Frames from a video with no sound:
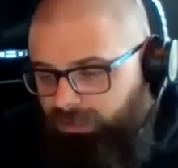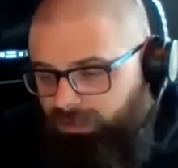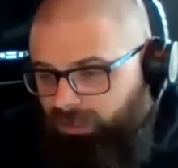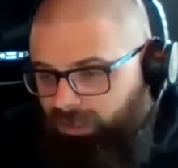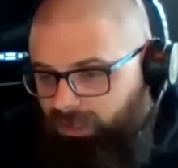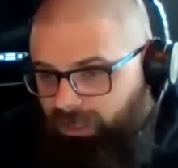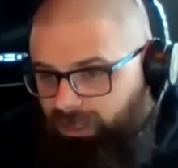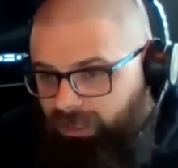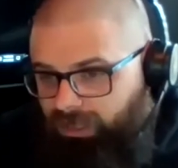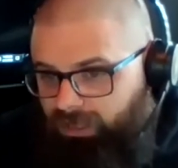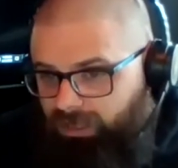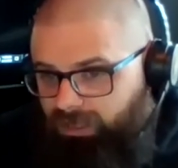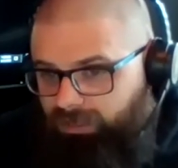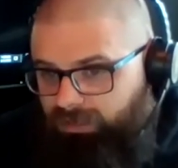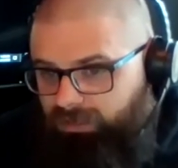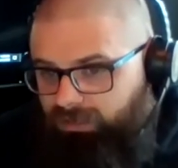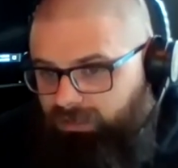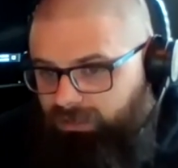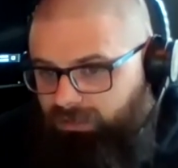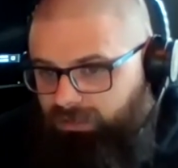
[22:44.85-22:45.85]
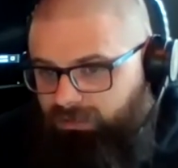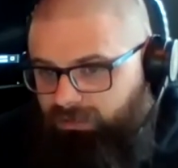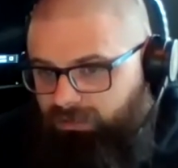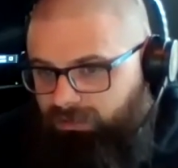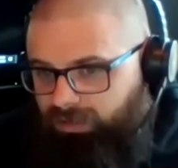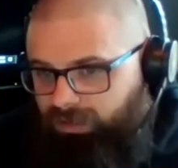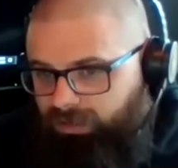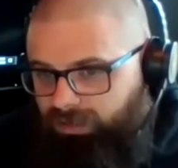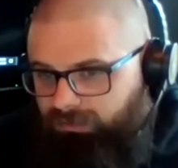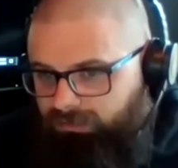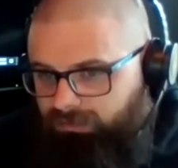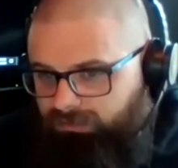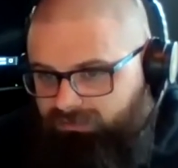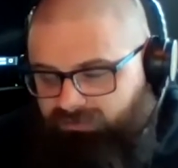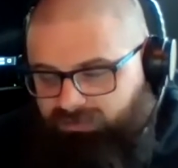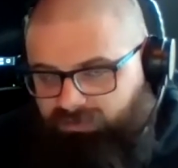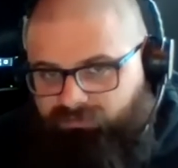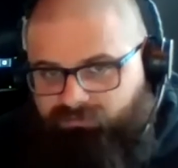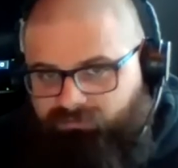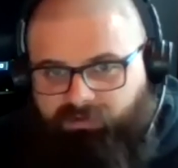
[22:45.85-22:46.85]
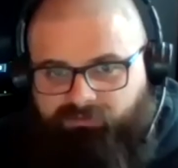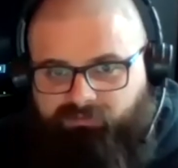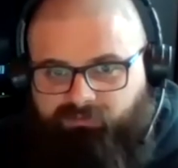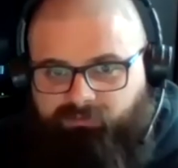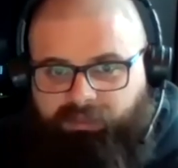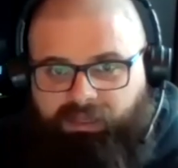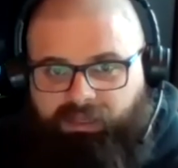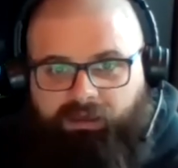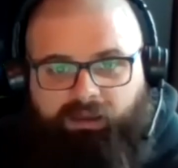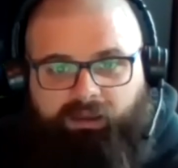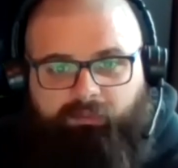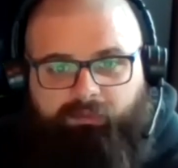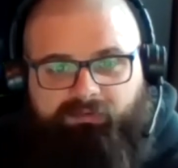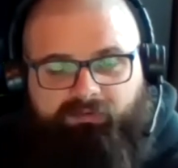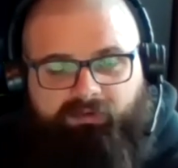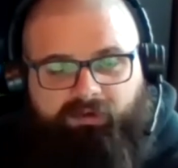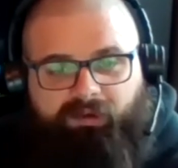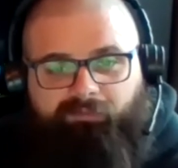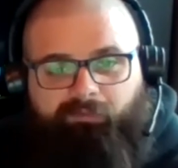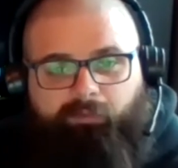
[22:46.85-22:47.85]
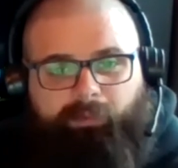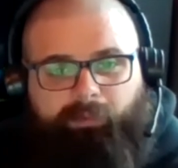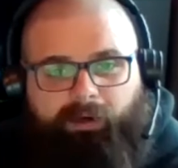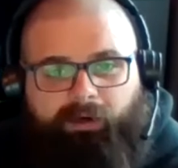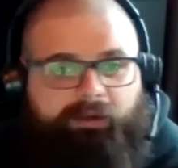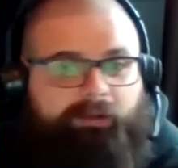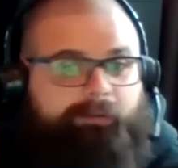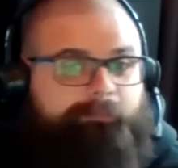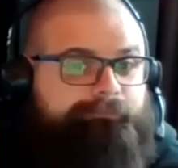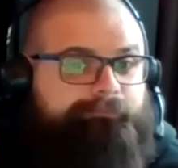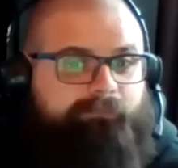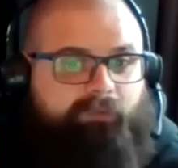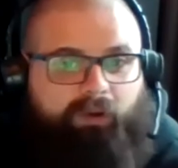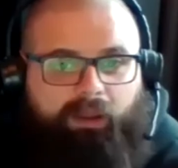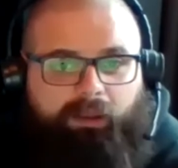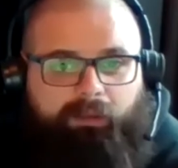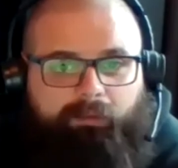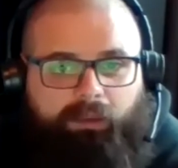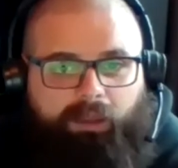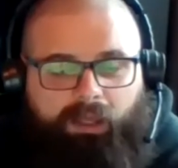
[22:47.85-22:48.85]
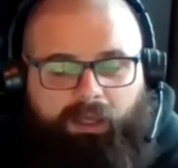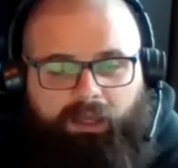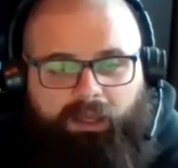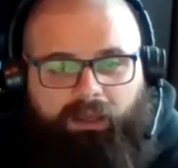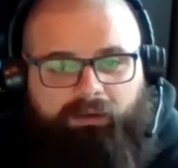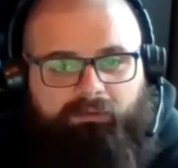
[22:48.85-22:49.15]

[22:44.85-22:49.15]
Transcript: Uh, eh, uh this thing stresses me out. I wish I never bought it. Right? Uh,